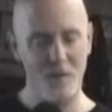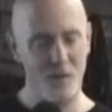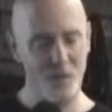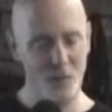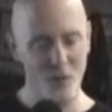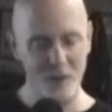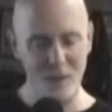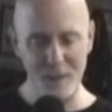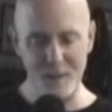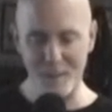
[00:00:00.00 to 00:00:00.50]

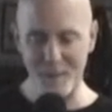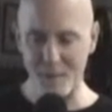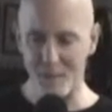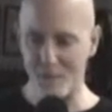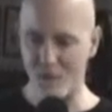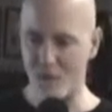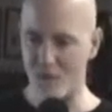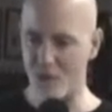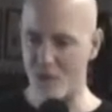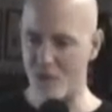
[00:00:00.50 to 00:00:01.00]
certainly been
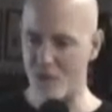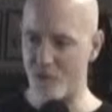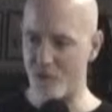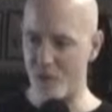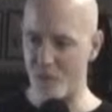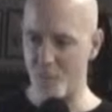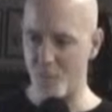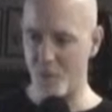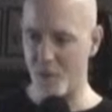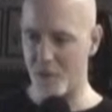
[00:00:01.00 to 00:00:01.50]
researched
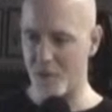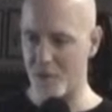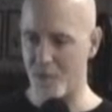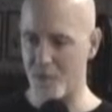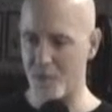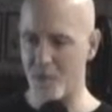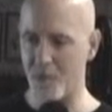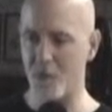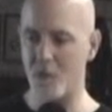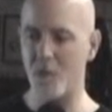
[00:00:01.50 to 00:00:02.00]
and worked
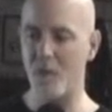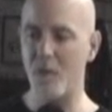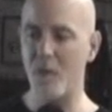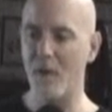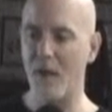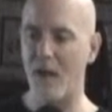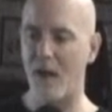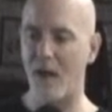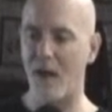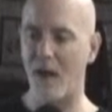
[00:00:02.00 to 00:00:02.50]
through
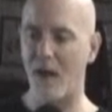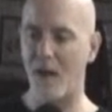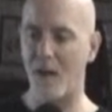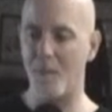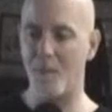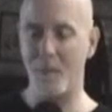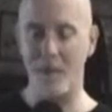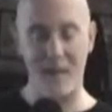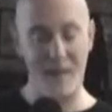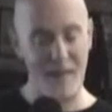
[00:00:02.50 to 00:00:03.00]

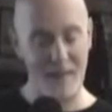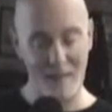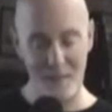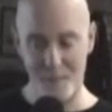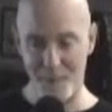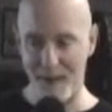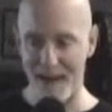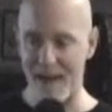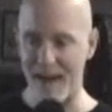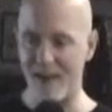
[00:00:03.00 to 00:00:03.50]
in
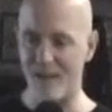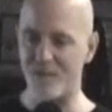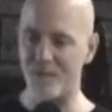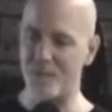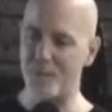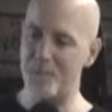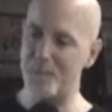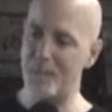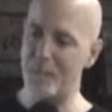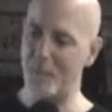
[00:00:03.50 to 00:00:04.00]
the past,
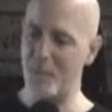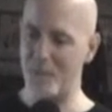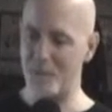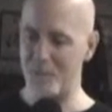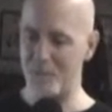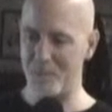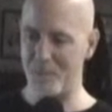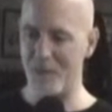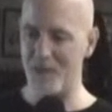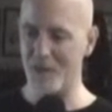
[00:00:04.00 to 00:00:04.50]
but we're
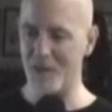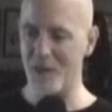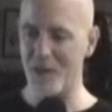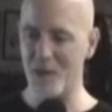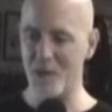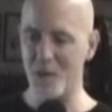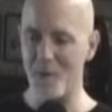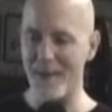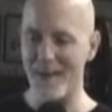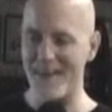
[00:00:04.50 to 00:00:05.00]

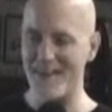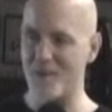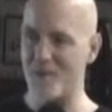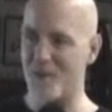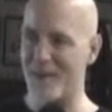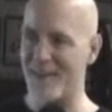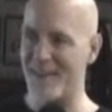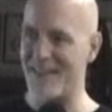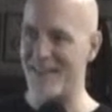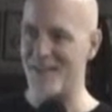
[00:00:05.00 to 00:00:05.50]
going to go ahead and
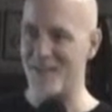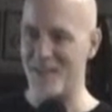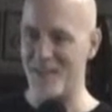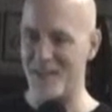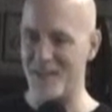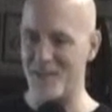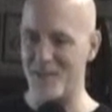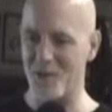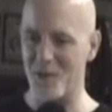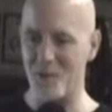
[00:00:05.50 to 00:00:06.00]
try to give it
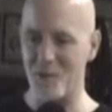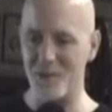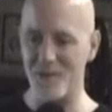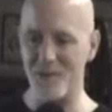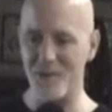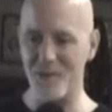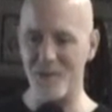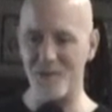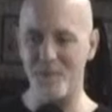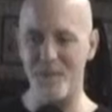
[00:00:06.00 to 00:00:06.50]
another go and
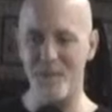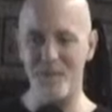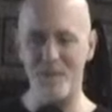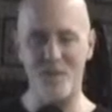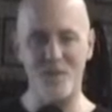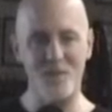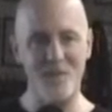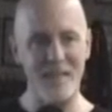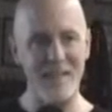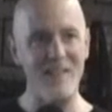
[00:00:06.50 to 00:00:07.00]
see if
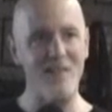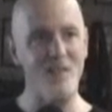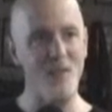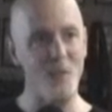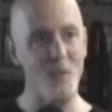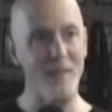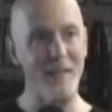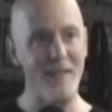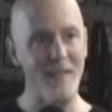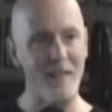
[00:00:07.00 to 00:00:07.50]
there's things
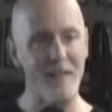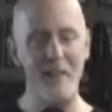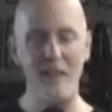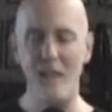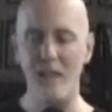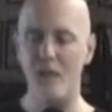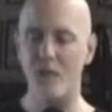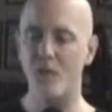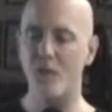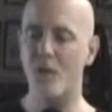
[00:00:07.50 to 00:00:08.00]
that we can
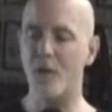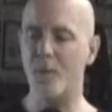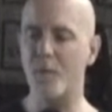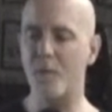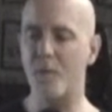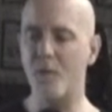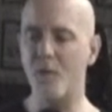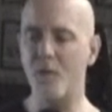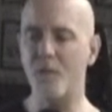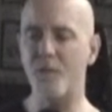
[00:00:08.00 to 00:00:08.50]
sort
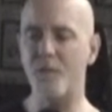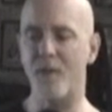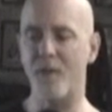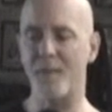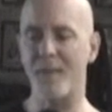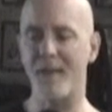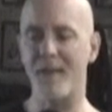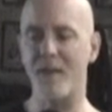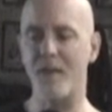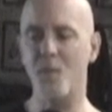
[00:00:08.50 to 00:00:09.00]
of pull
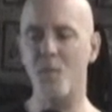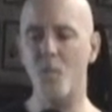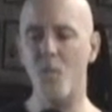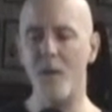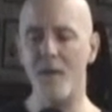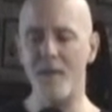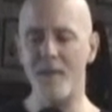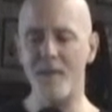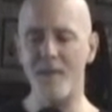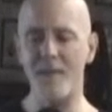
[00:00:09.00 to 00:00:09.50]
from it. And
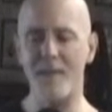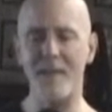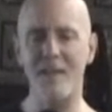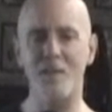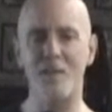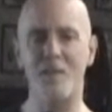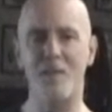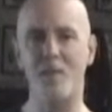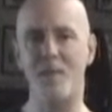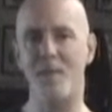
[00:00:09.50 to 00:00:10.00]
one of the
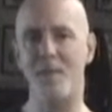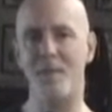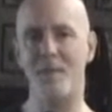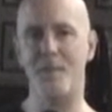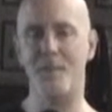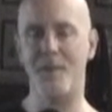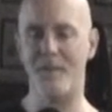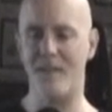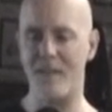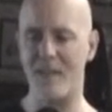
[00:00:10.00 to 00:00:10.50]
things that we've
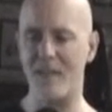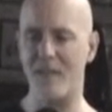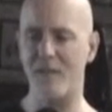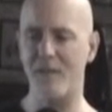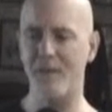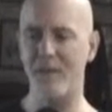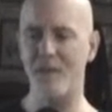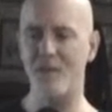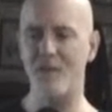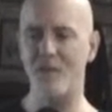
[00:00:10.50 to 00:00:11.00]
been
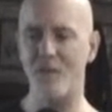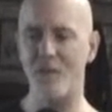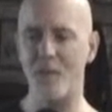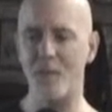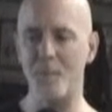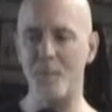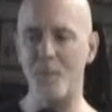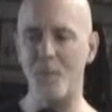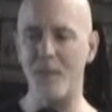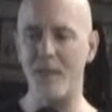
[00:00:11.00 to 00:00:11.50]
particularly interested
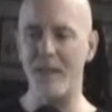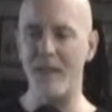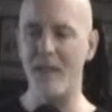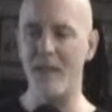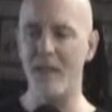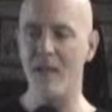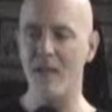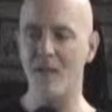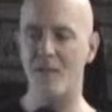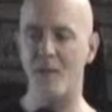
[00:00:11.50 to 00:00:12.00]
in pulling
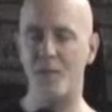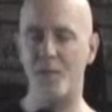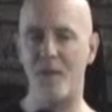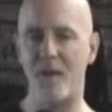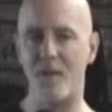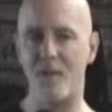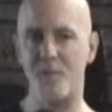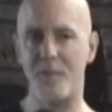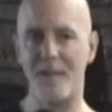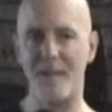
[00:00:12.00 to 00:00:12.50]
from
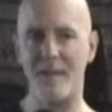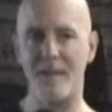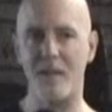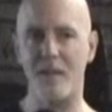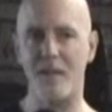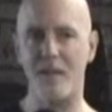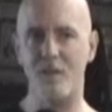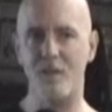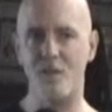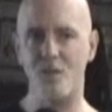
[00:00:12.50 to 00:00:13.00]
Prospect
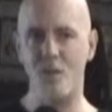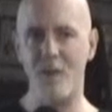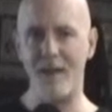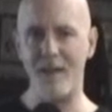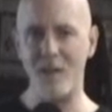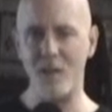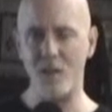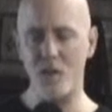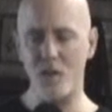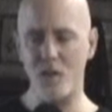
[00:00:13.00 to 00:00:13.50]
Hill is
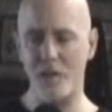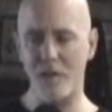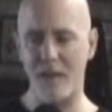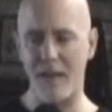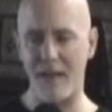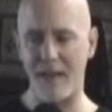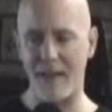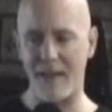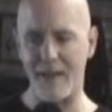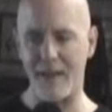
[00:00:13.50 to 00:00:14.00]
trying to look,
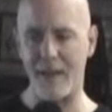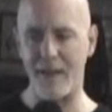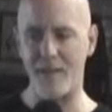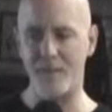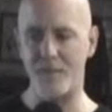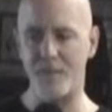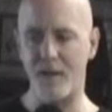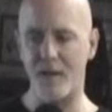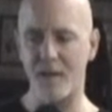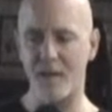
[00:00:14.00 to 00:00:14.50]

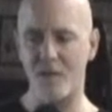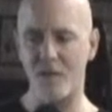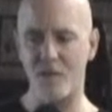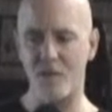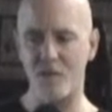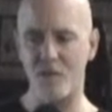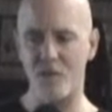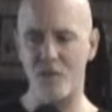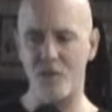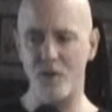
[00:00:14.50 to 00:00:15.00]
and
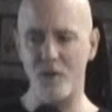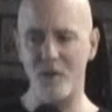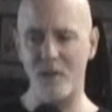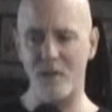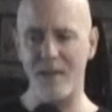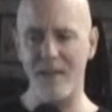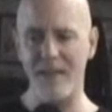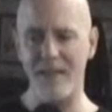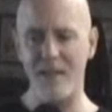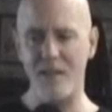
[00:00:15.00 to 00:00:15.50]
Farquarson's
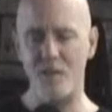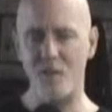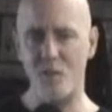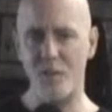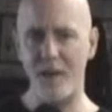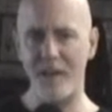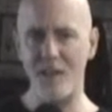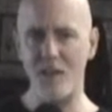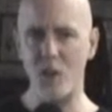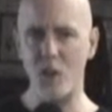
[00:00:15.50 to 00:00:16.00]
journal, is
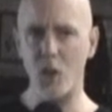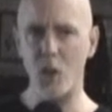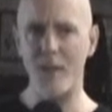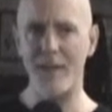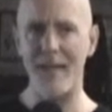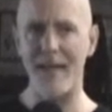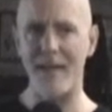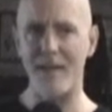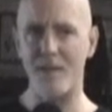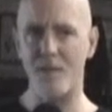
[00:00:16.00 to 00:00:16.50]
trying to
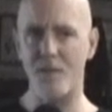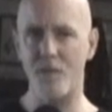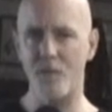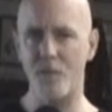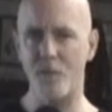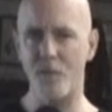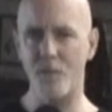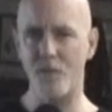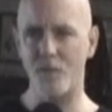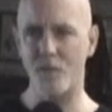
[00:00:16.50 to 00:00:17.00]
look at it
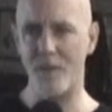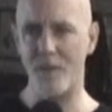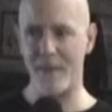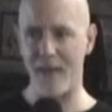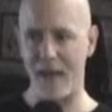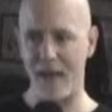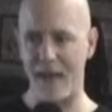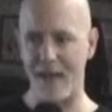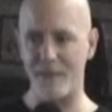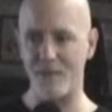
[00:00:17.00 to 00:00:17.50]
through of
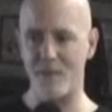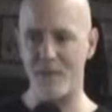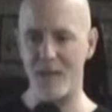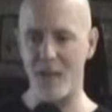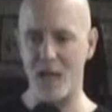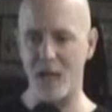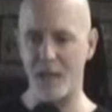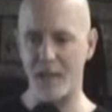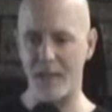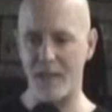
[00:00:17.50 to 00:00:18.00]
the eyes of
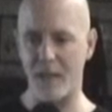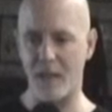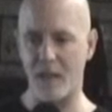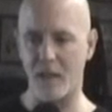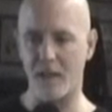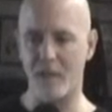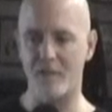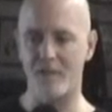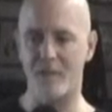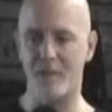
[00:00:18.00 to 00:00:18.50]
the
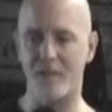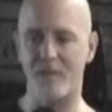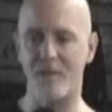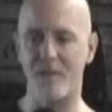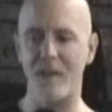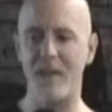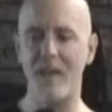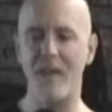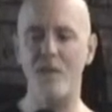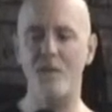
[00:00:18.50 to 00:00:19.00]
archaeologist.
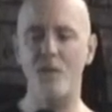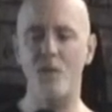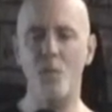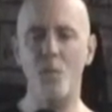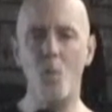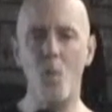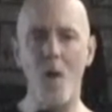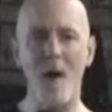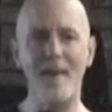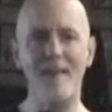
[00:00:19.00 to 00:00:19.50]
So
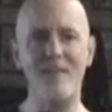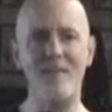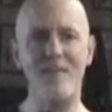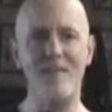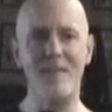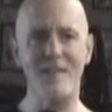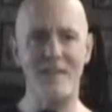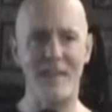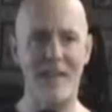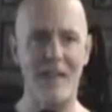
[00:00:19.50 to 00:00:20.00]
what
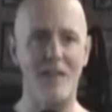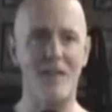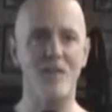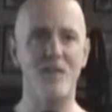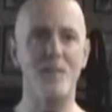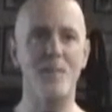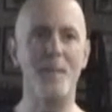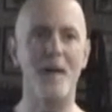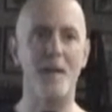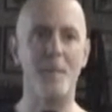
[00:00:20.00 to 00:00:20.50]
does it tell
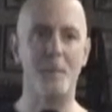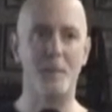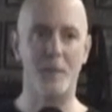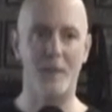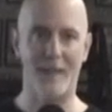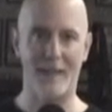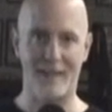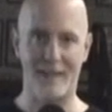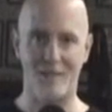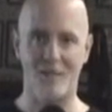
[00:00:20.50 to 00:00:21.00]
us about
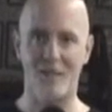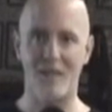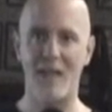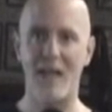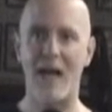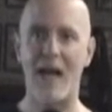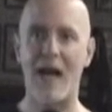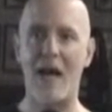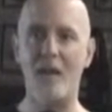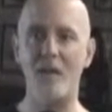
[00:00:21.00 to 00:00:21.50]
place?
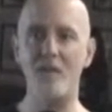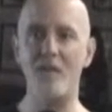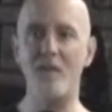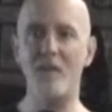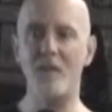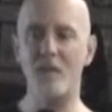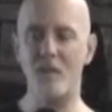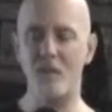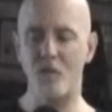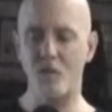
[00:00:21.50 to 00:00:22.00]
How does
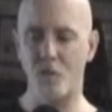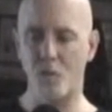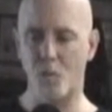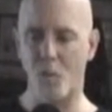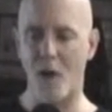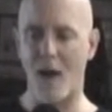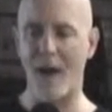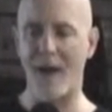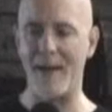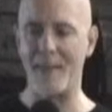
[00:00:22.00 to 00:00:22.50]
it
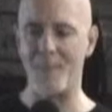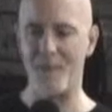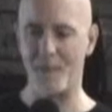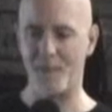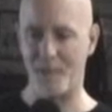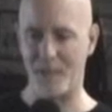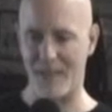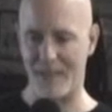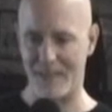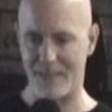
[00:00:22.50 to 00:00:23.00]
describe the
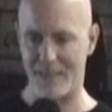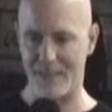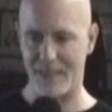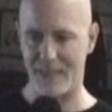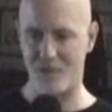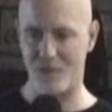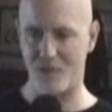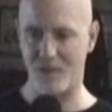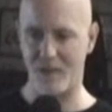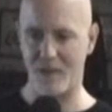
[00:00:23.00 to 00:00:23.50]

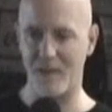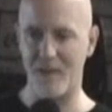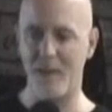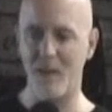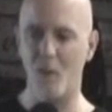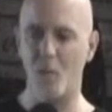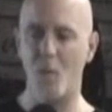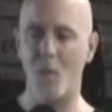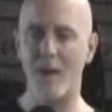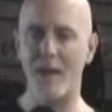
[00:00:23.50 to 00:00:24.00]
plantation?
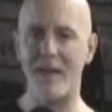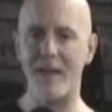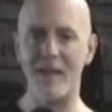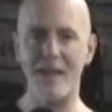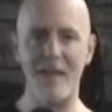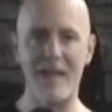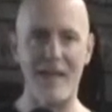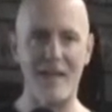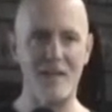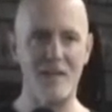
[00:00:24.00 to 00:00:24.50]
What can
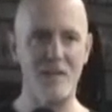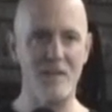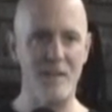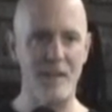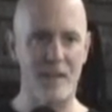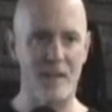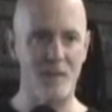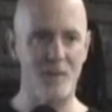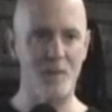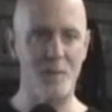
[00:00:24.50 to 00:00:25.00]
it actually
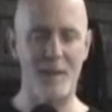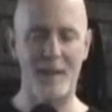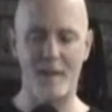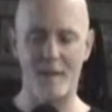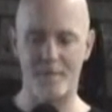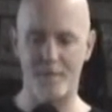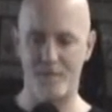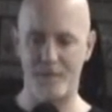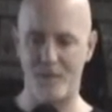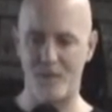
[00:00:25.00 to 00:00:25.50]
tell us about
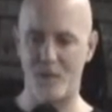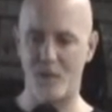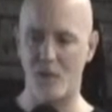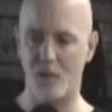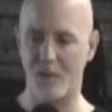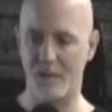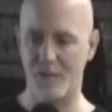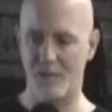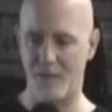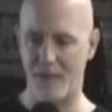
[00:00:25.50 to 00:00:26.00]
a
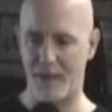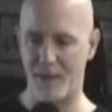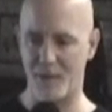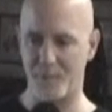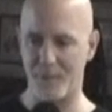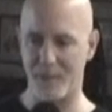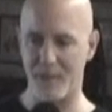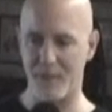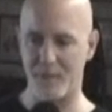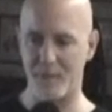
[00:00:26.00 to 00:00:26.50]
physical
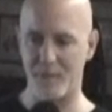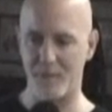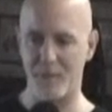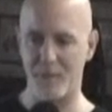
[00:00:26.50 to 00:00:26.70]
environment?